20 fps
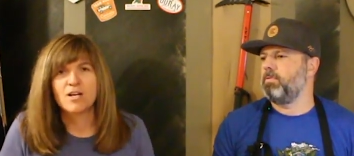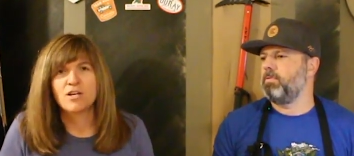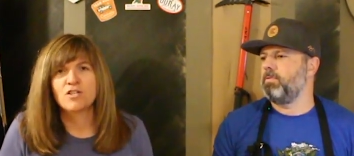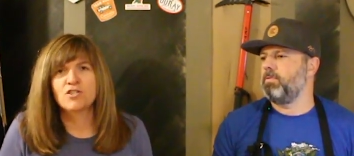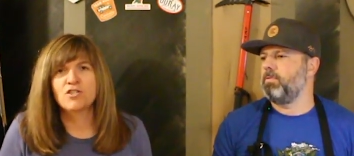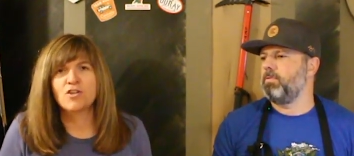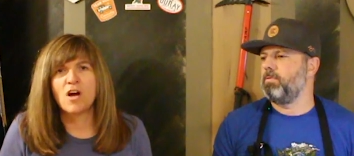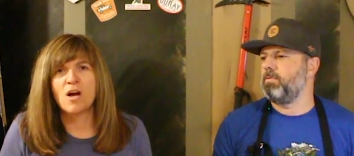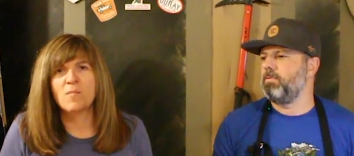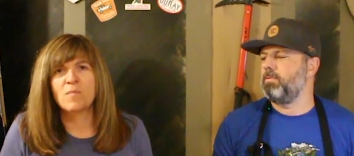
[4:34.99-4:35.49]

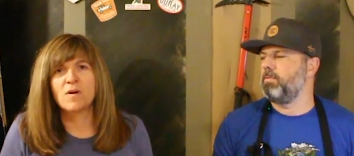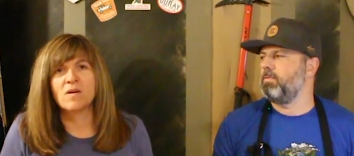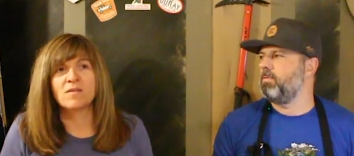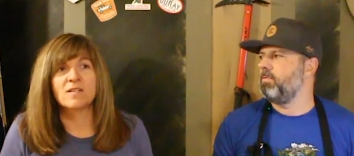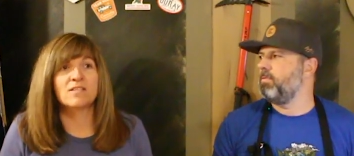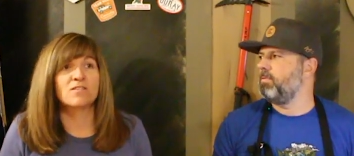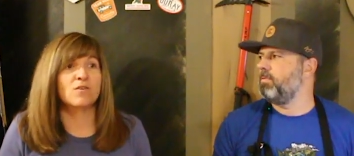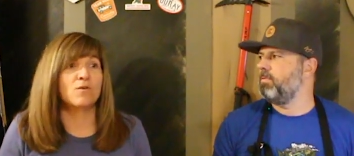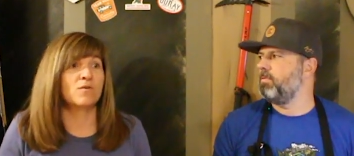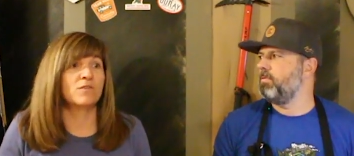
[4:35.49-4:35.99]
Speaker 1: shop out
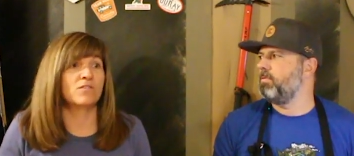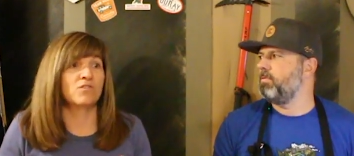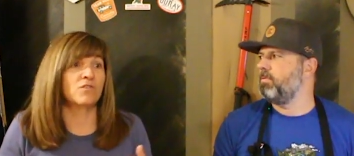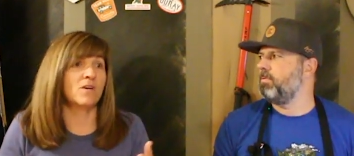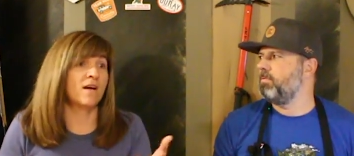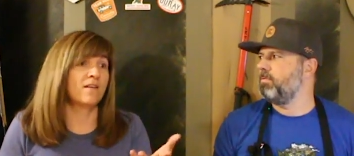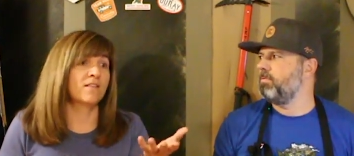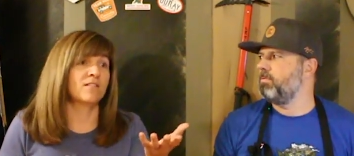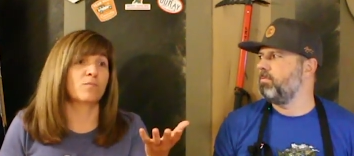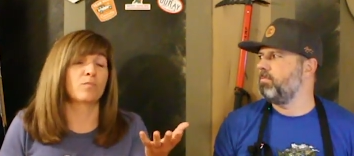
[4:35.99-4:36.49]
let's go and
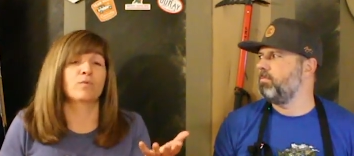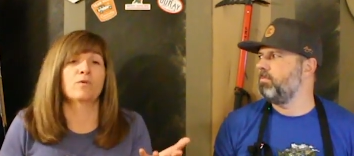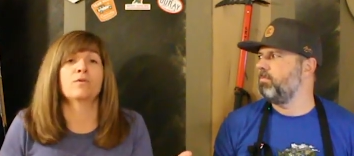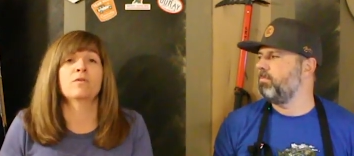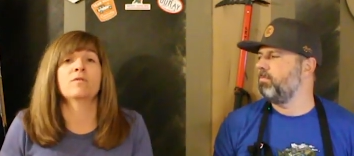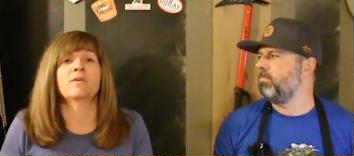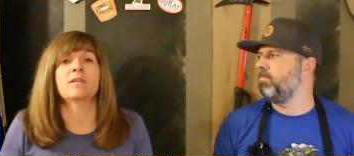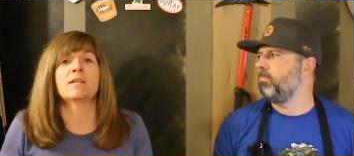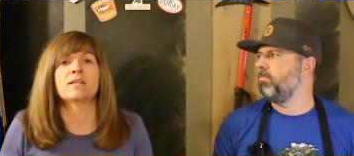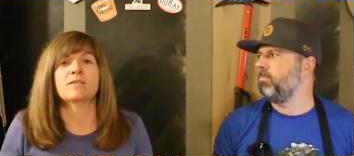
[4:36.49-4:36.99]
try this
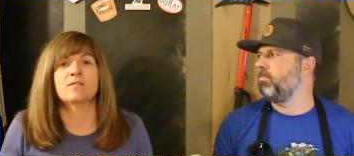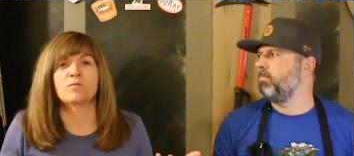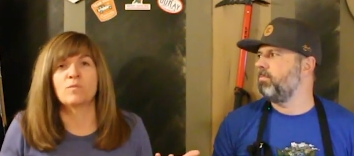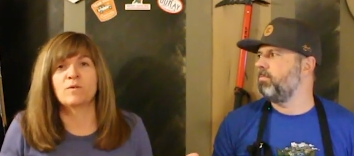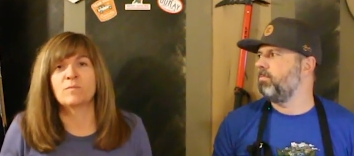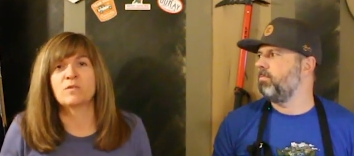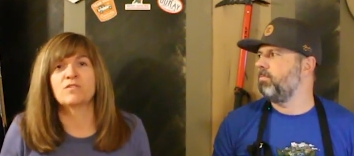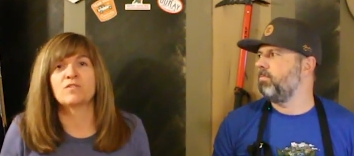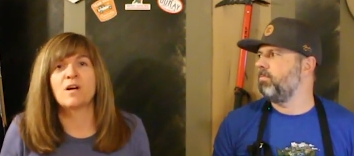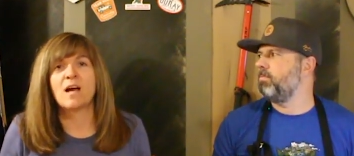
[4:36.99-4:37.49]
brewery it's
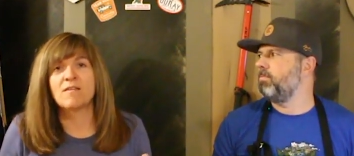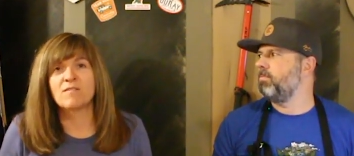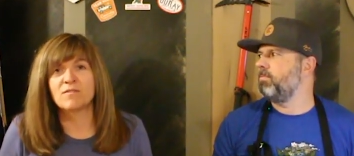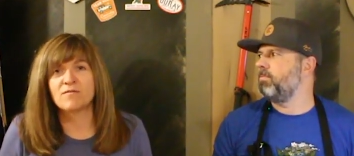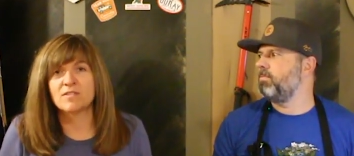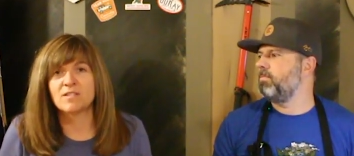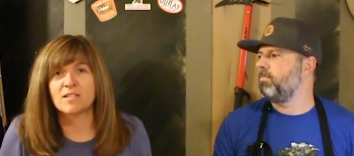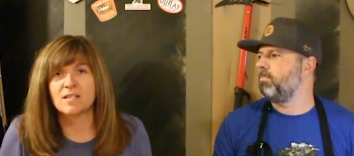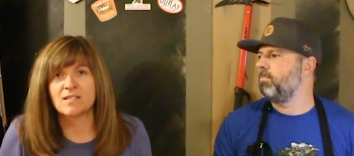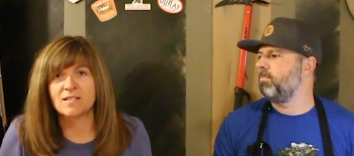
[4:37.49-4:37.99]
we've been driving
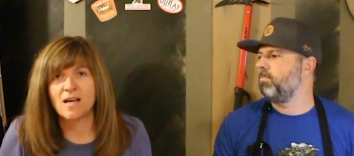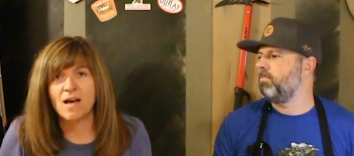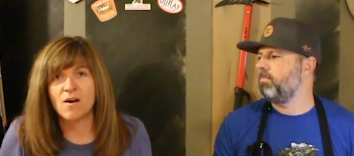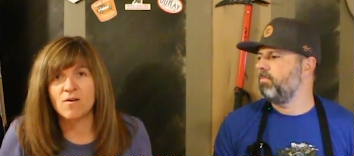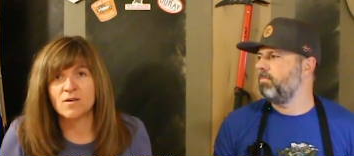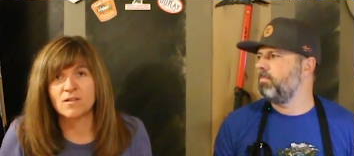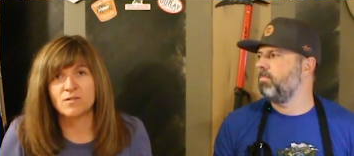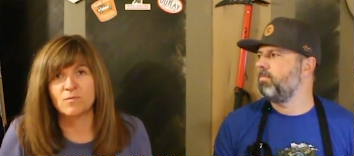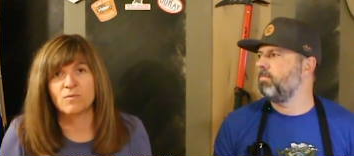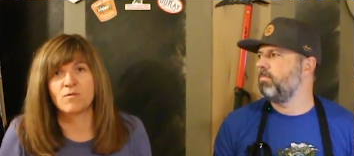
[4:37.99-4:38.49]
for six
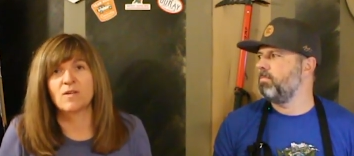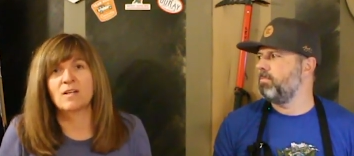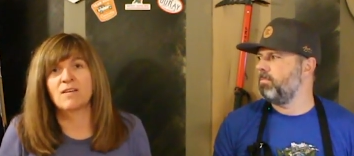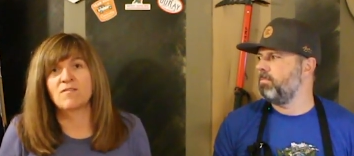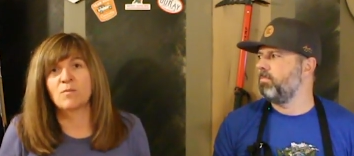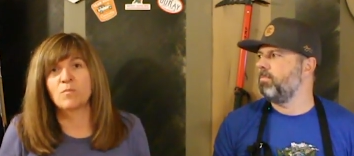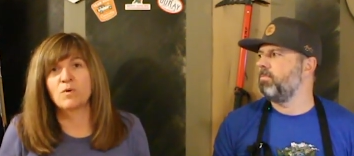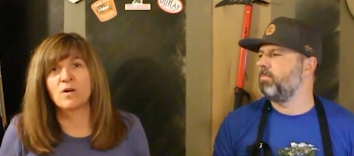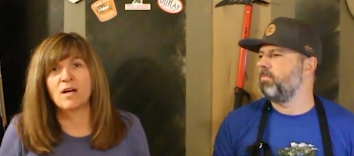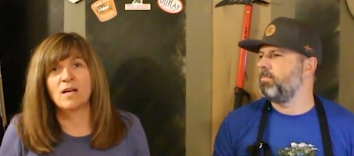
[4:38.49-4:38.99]
hours we want to
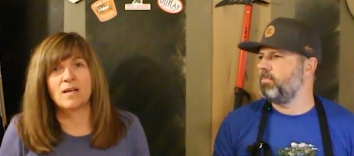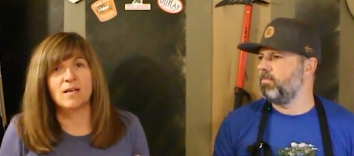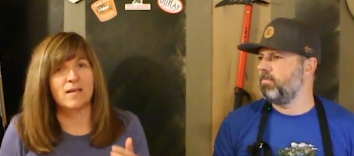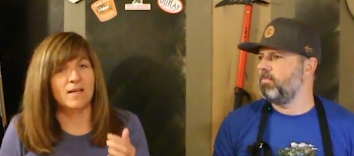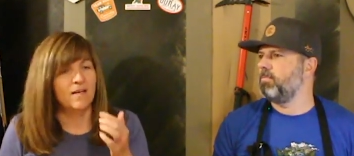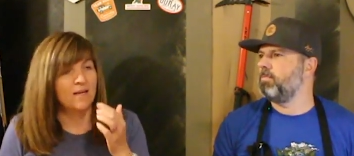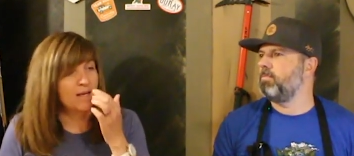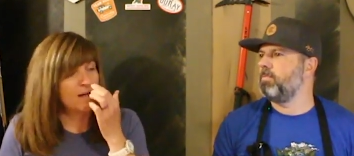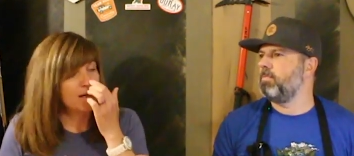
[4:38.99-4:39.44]
have a break